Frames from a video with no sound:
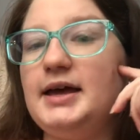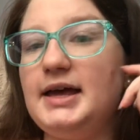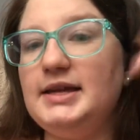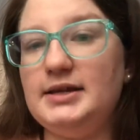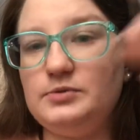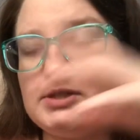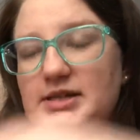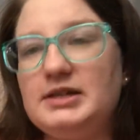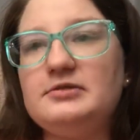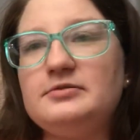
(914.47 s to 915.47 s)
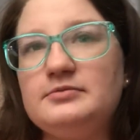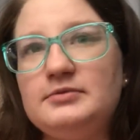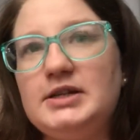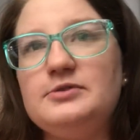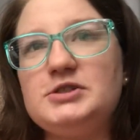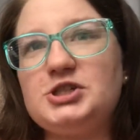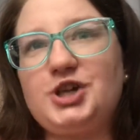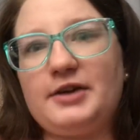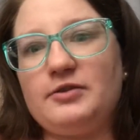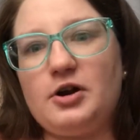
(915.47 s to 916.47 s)
And it was a
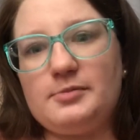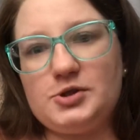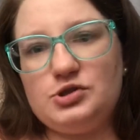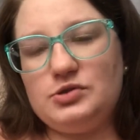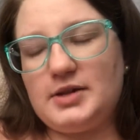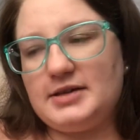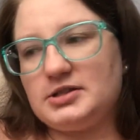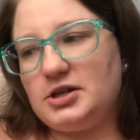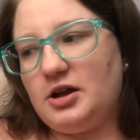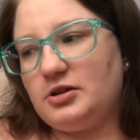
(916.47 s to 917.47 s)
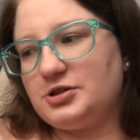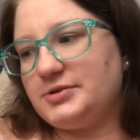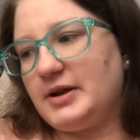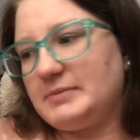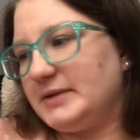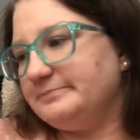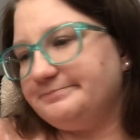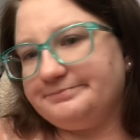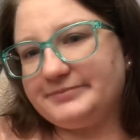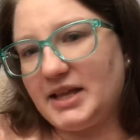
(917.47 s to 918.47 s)
check for almost $2,000. And I'm like,
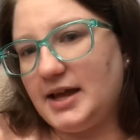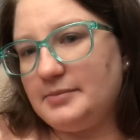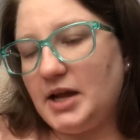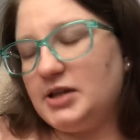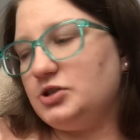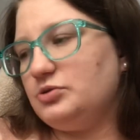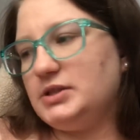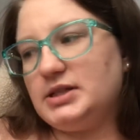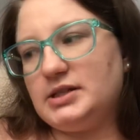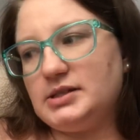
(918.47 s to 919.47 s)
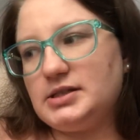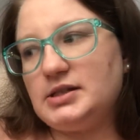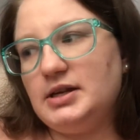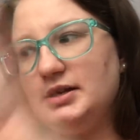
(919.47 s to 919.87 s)
I'm not doing this.